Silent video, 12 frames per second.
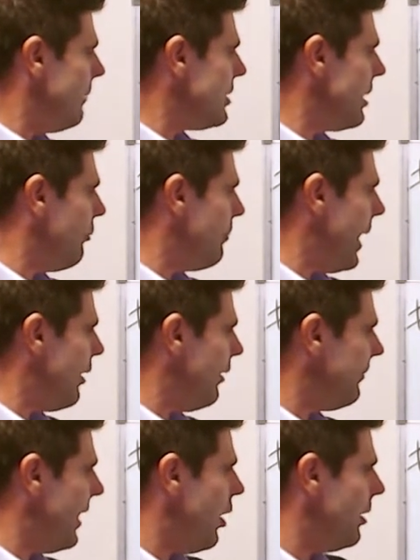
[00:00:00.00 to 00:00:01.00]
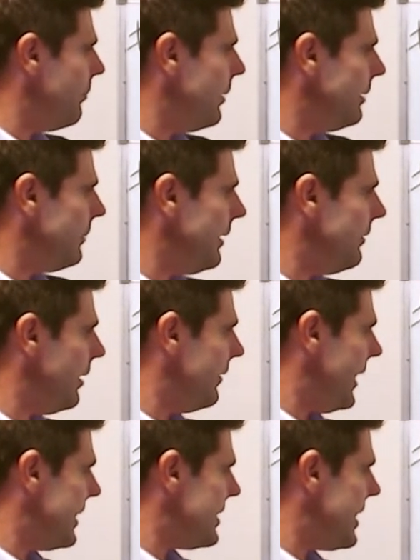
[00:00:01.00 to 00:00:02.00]
So we pay off their home in the
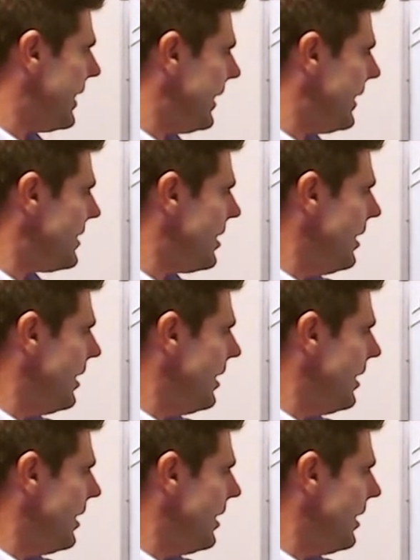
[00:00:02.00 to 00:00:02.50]
next 10 years.